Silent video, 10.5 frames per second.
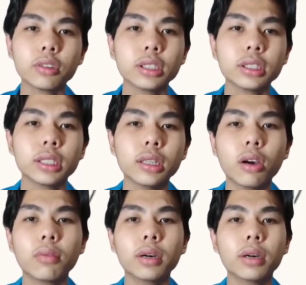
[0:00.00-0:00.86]

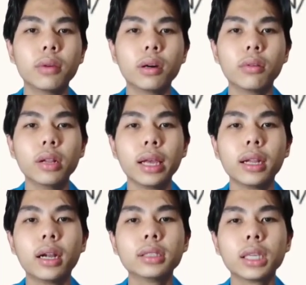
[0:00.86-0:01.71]
position of a vowel
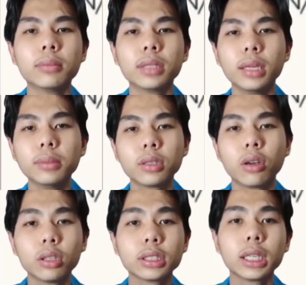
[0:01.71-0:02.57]
and are
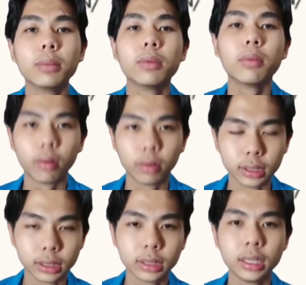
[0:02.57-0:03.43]
sometimes called
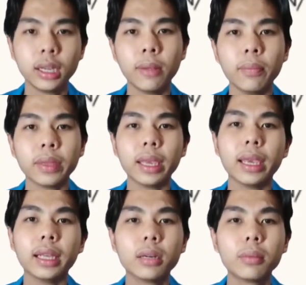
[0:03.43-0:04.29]
semi-vowels.
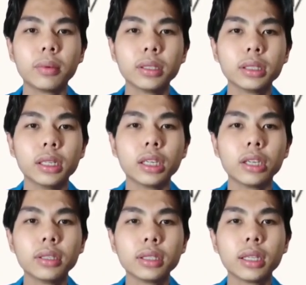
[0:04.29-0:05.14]
In a phrase, the
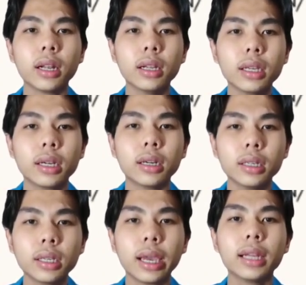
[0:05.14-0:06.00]
liquids L,
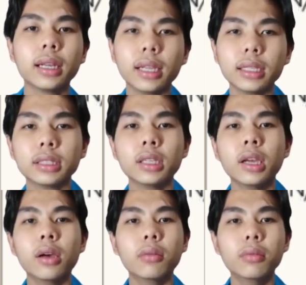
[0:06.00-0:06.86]
R, and glitch,
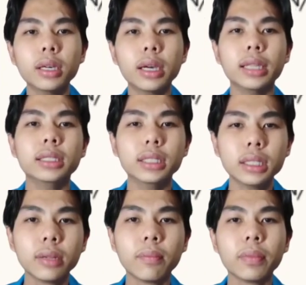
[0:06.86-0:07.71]
W,
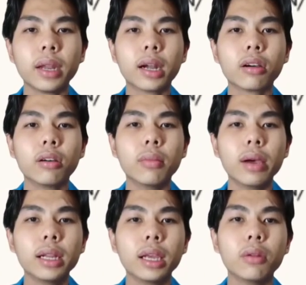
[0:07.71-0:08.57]
and J are
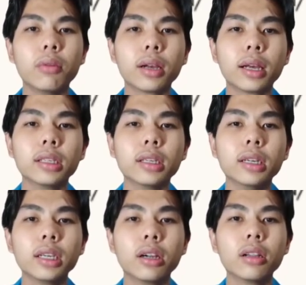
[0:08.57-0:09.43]
combined in one
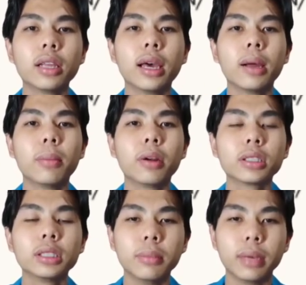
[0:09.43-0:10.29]
category called
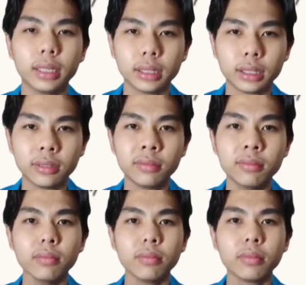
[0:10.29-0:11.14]
approximants.
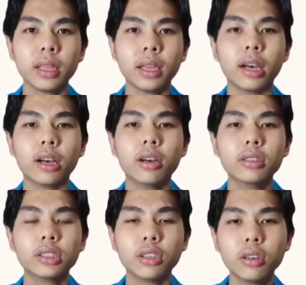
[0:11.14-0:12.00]

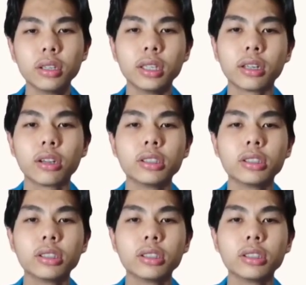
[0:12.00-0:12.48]
So the